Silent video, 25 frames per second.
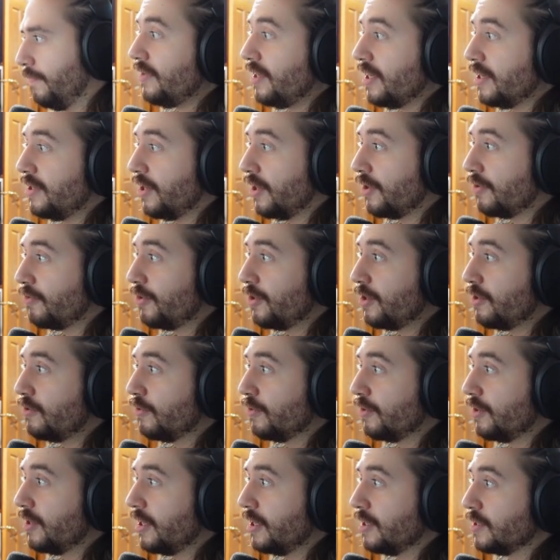Another really cool
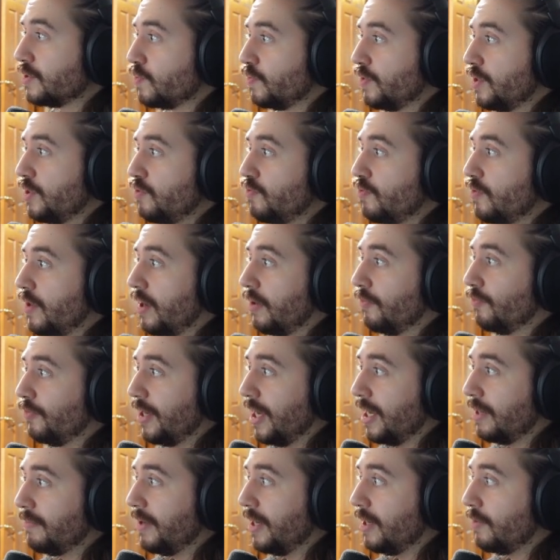thing is when you
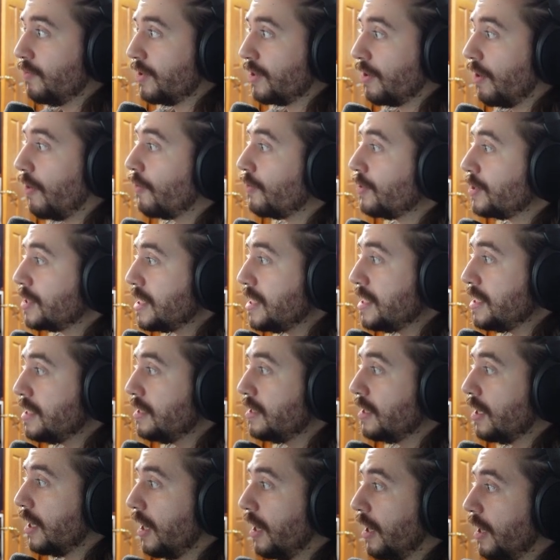reanimate it with
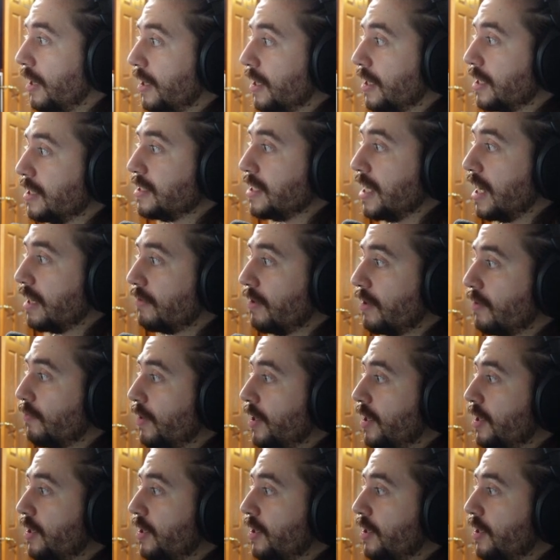Ardyn and it can attack right away,